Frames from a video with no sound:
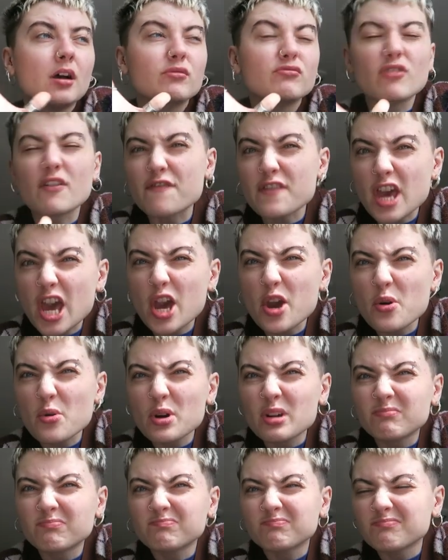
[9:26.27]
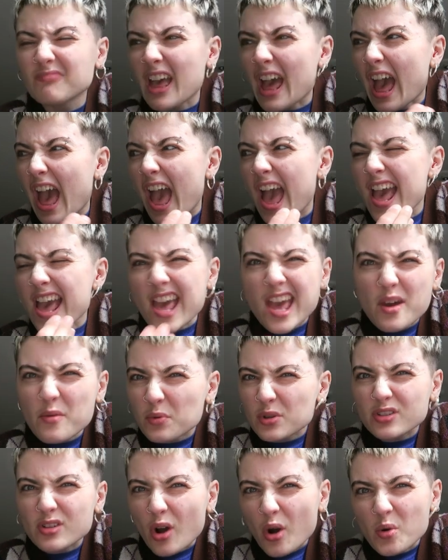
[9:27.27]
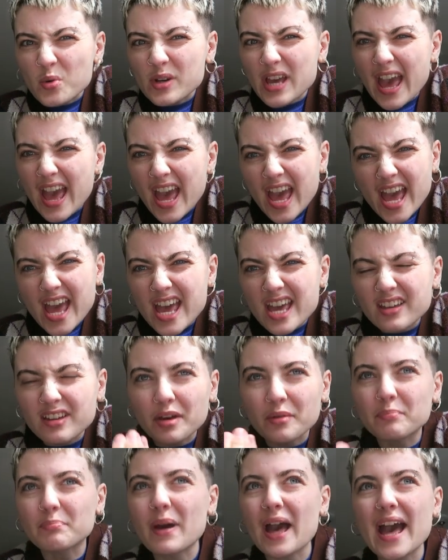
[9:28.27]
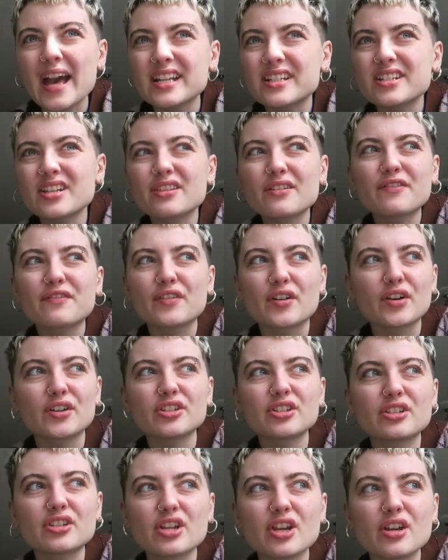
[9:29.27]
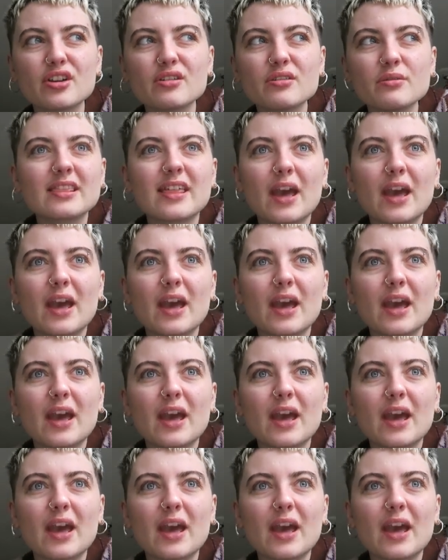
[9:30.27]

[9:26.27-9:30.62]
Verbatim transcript: Review. It was okay compared to the first two.